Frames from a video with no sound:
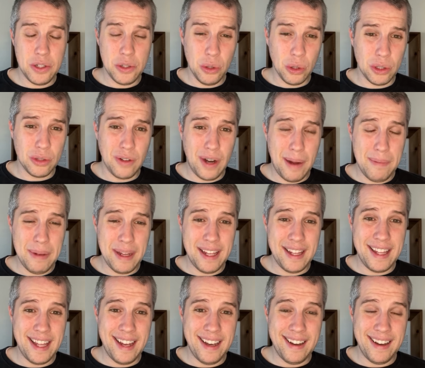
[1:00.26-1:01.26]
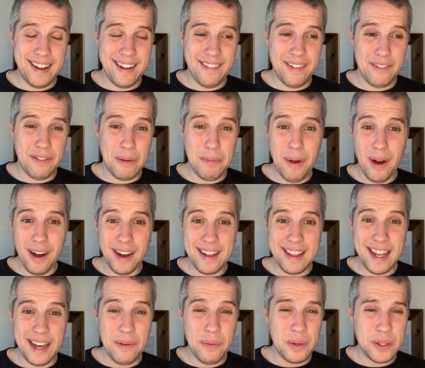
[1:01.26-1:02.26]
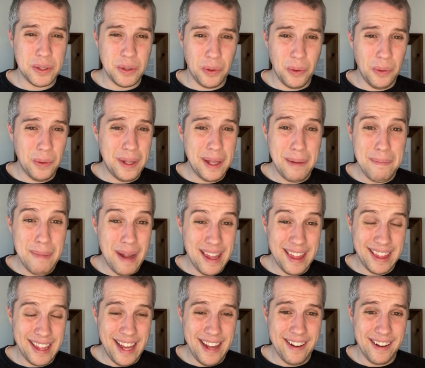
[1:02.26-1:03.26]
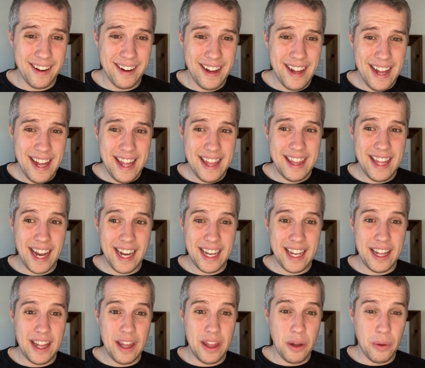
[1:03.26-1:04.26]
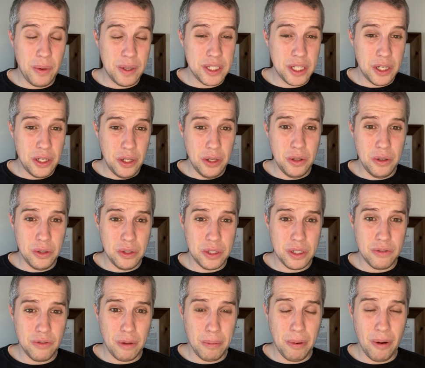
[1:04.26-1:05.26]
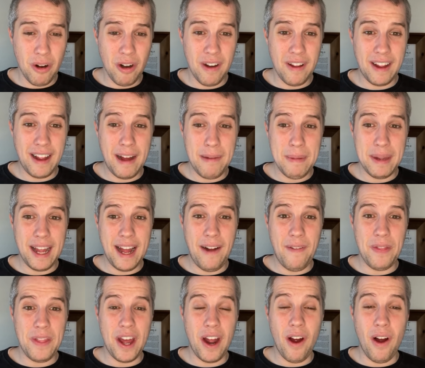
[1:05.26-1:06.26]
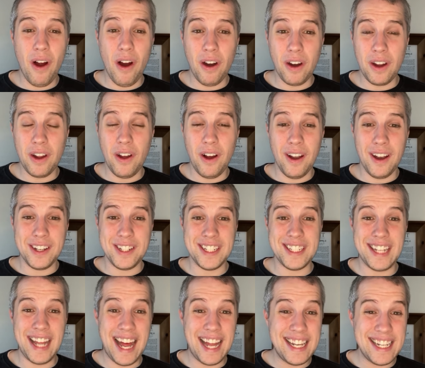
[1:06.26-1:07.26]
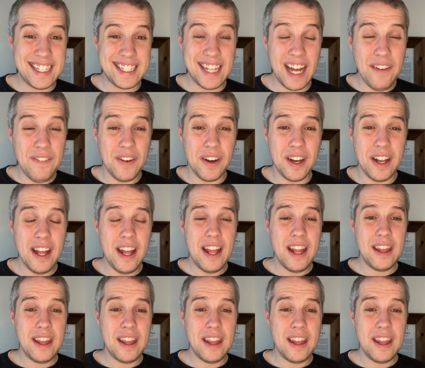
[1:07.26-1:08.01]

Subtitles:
George Romney then remarked that it was only a month later that there was a news report coming out that archaeologists had discovered